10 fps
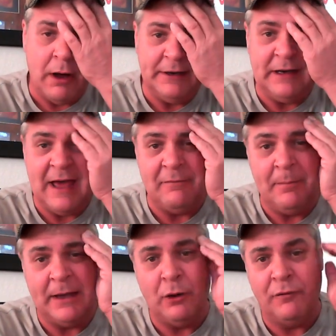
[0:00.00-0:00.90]
I didn't have a
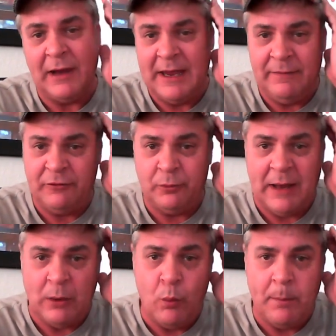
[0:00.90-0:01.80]
big overlay in this one,
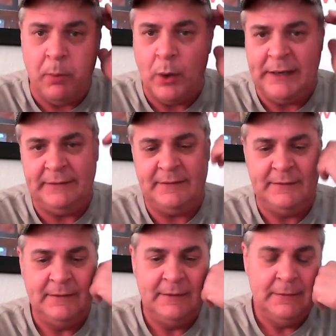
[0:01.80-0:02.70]
like 1 point.
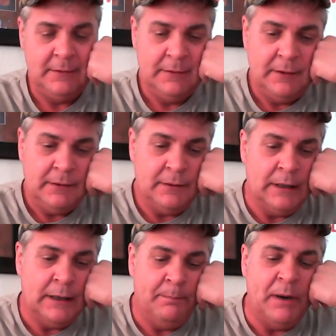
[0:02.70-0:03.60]

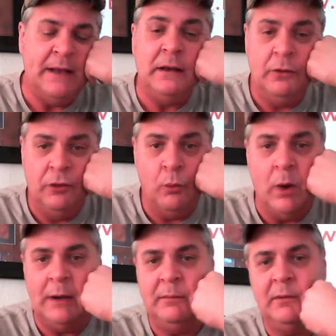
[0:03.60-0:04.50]
But the
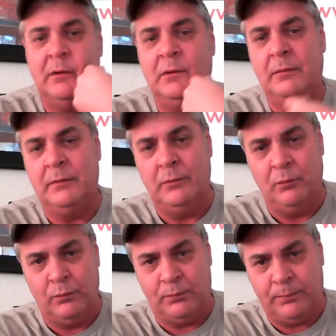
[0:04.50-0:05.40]
one
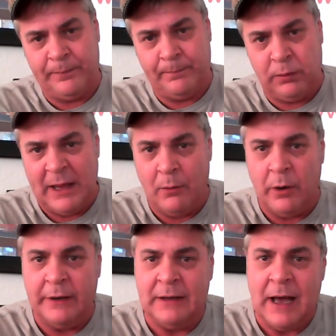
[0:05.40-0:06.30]
play I
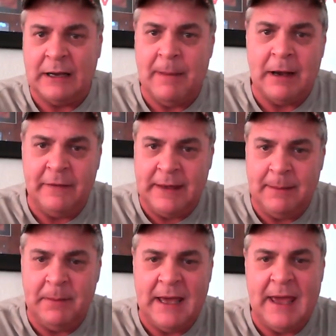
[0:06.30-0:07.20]
want to talk about in the
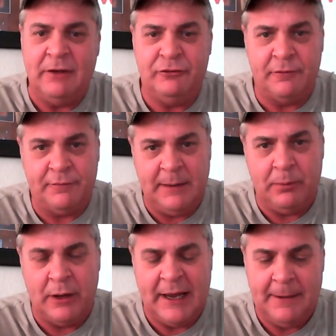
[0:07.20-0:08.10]
NBA is your free
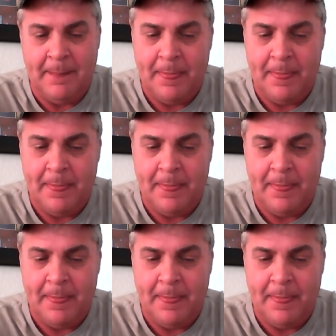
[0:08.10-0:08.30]
play.